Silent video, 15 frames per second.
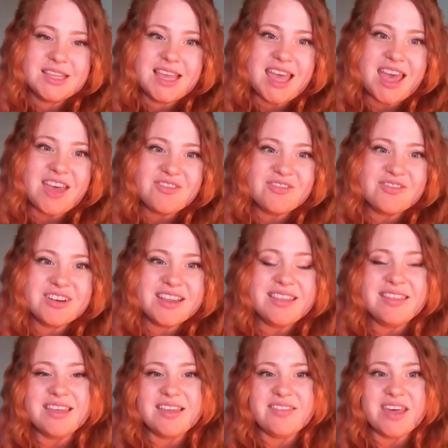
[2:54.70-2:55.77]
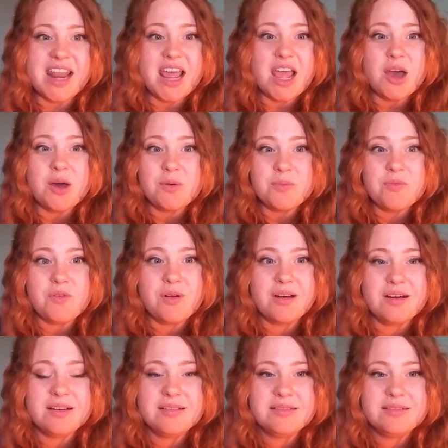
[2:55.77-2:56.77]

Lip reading: everything that I hope for.